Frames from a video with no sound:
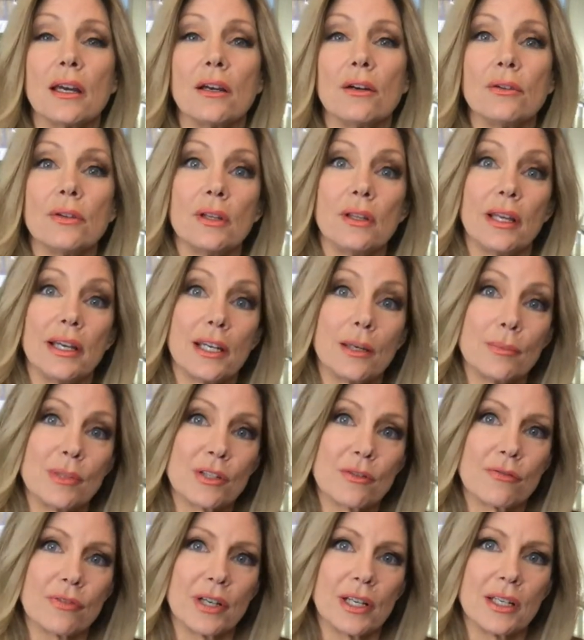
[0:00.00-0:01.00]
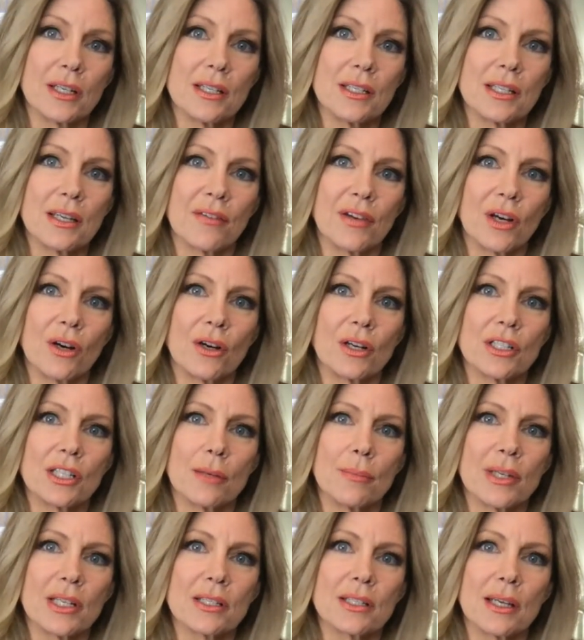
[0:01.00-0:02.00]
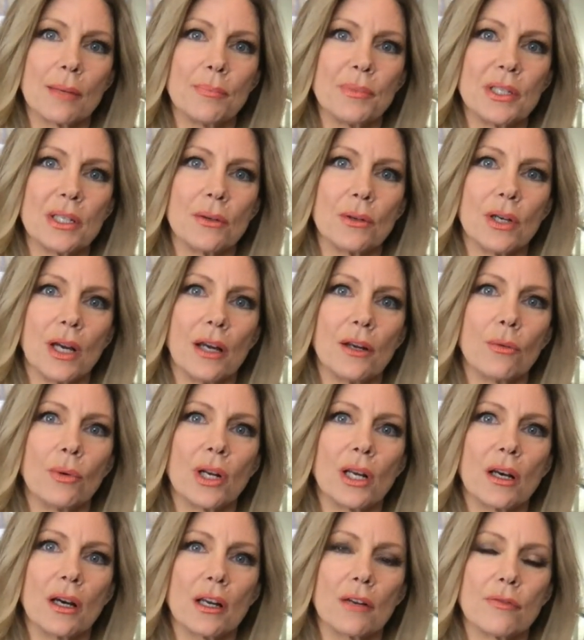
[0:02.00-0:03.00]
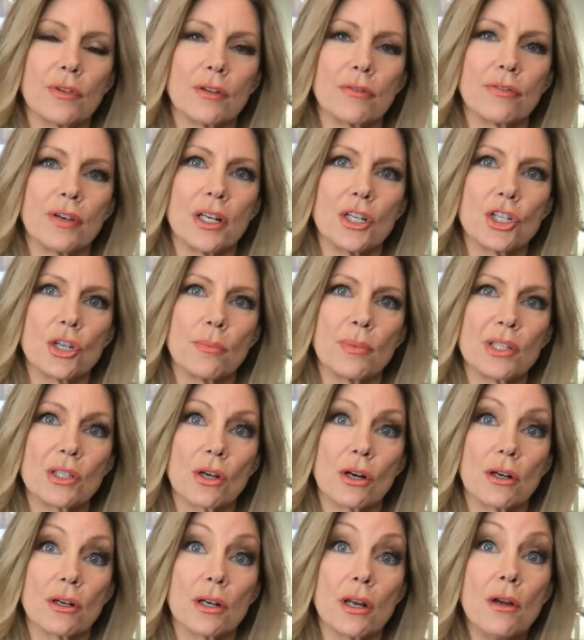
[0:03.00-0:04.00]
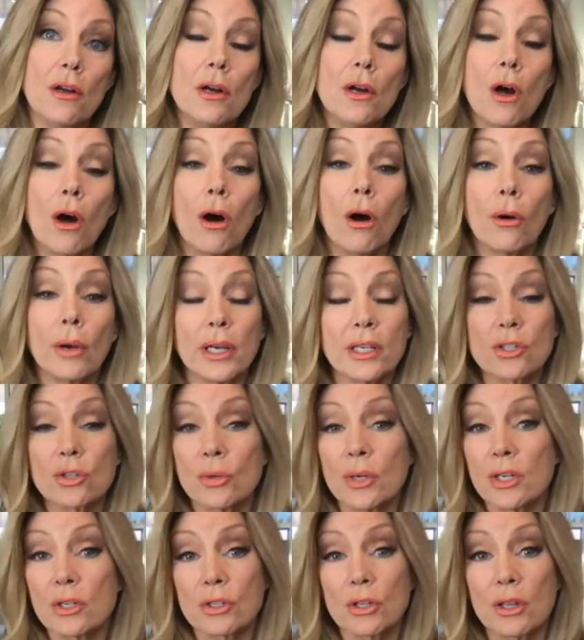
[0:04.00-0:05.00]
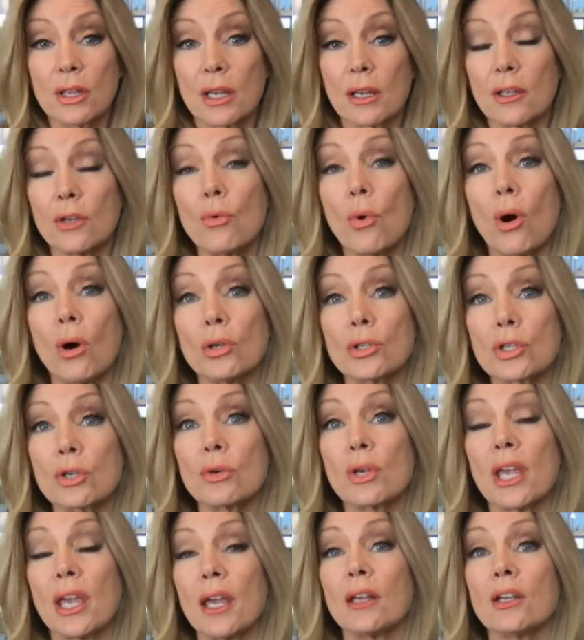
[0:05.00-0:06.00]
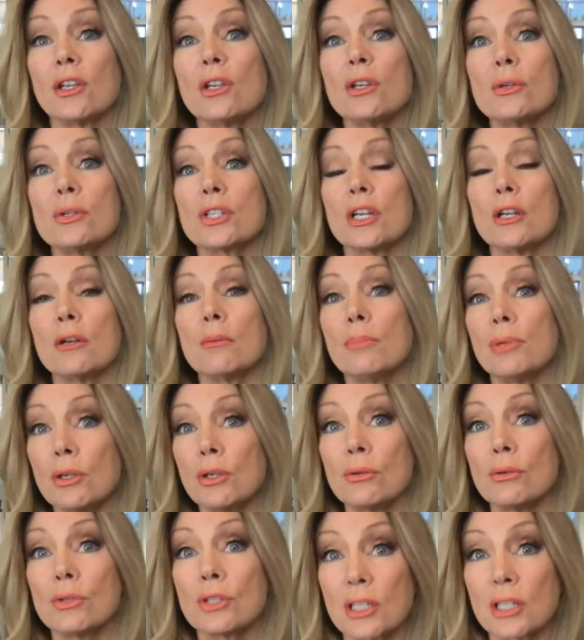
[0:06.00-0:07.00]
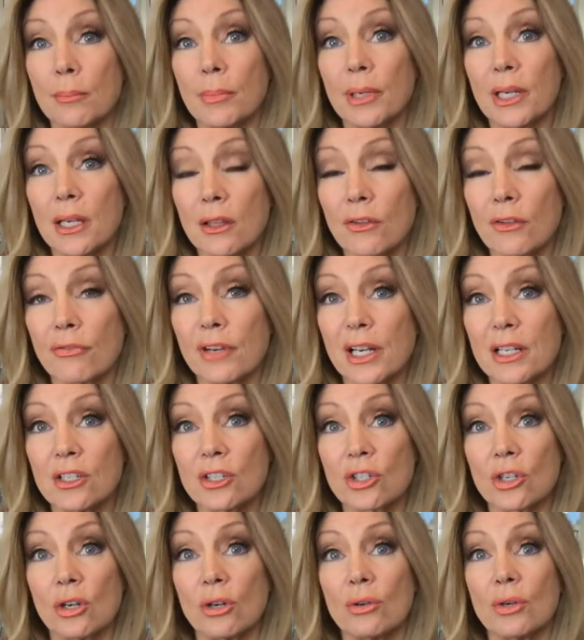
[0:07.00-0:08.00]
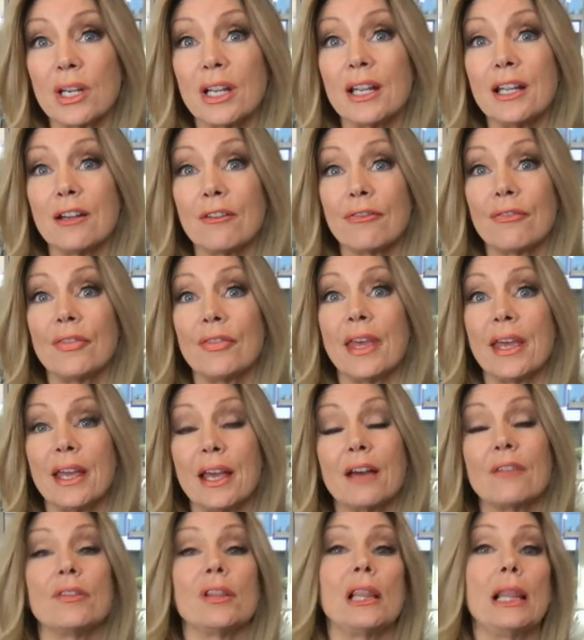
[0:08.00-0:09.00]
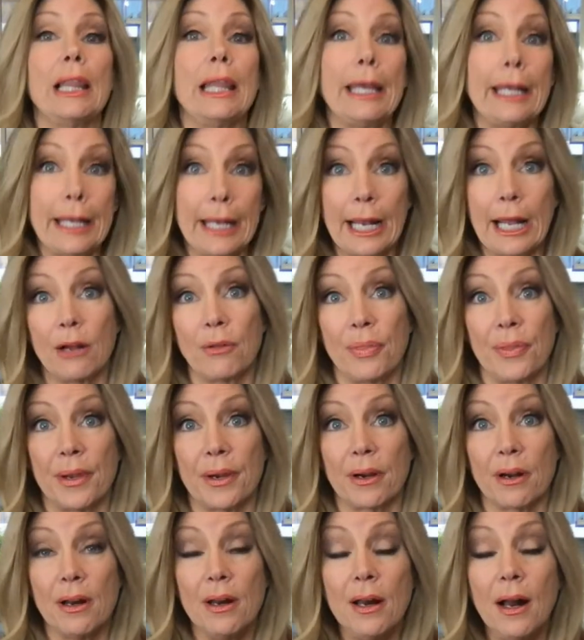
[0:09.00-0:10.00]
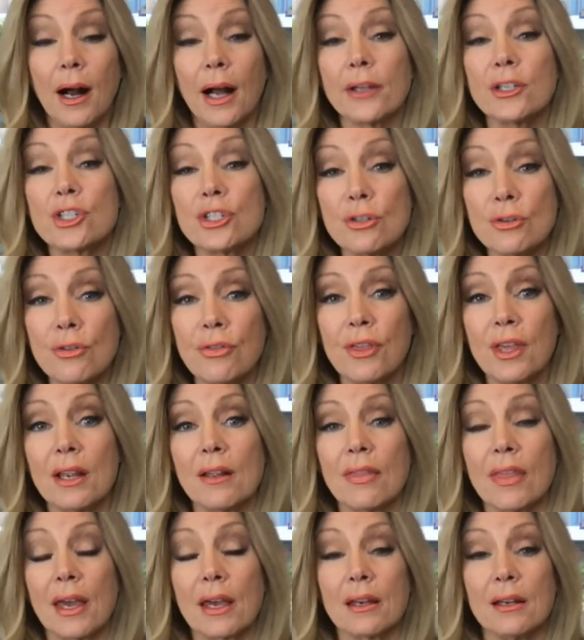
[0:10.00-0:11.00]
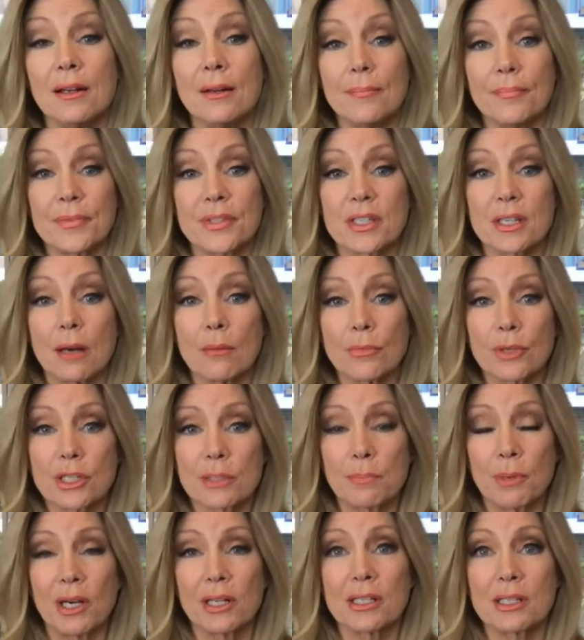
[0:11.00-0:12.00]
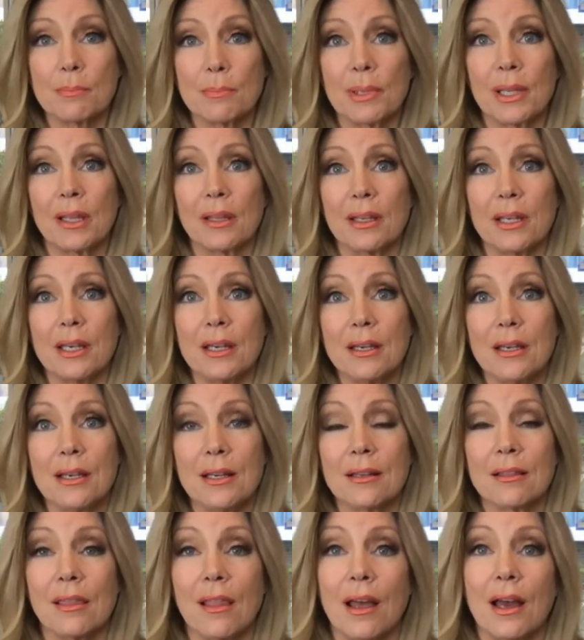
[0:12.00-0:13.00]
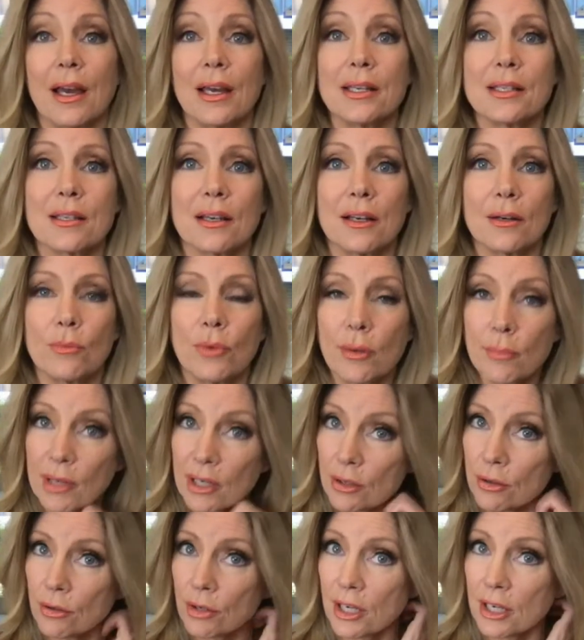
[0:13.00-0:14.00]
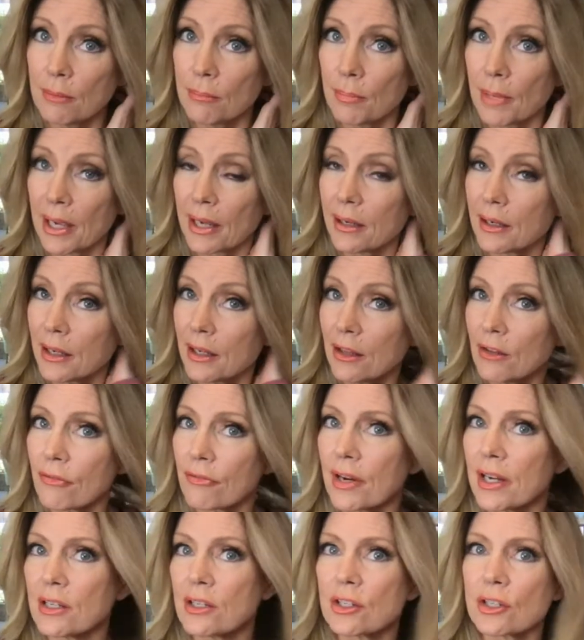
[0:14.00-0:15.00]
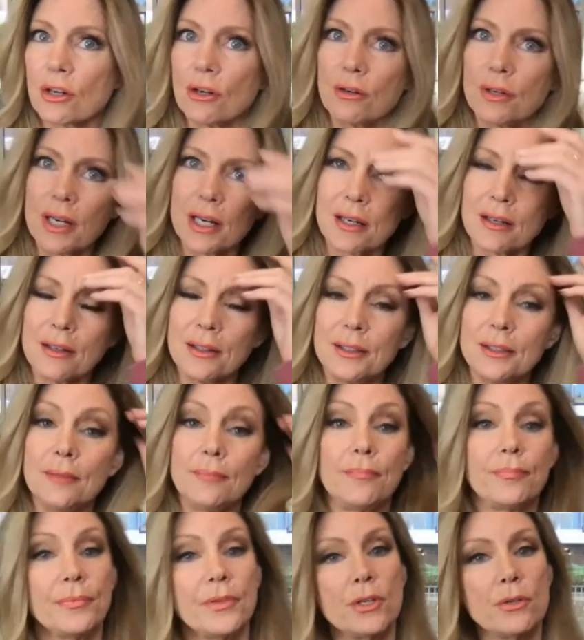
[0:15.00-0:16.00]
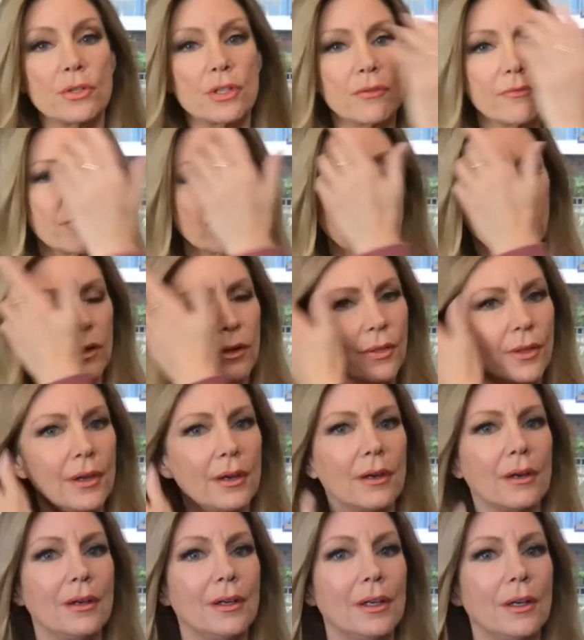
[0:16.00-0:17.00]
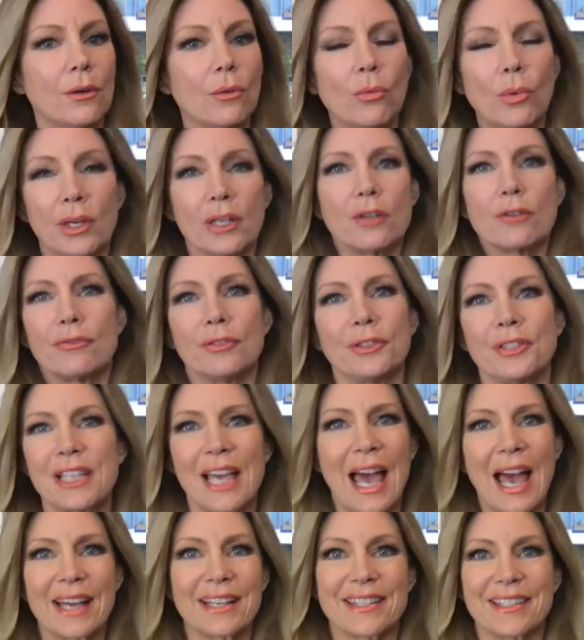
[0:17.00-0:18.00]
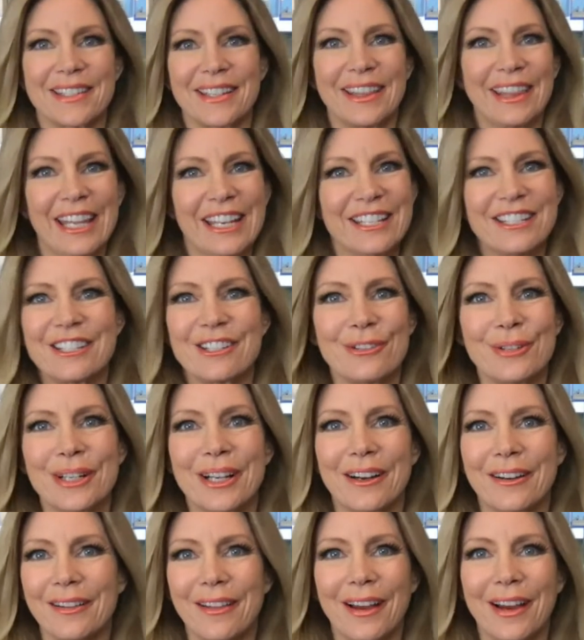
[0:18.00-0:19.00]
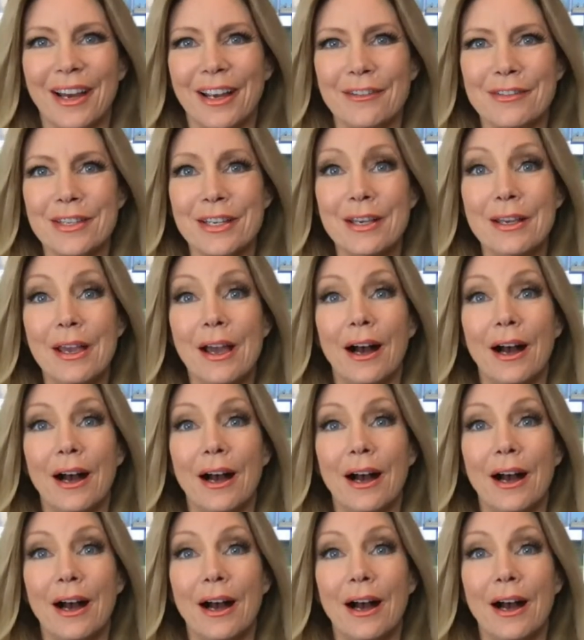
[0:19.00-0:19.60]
I only like him as a friend. He's having a hard time accepting. I don't want to cut off our friendship. It's hard. Okay, so here's the thing. You also can't use and abuse somebody in the friend zone if they have laid it out there. I do think that some responsibility lies on women who keep men in the friend zone and use them for all the wonderful tasks that they do in our lives.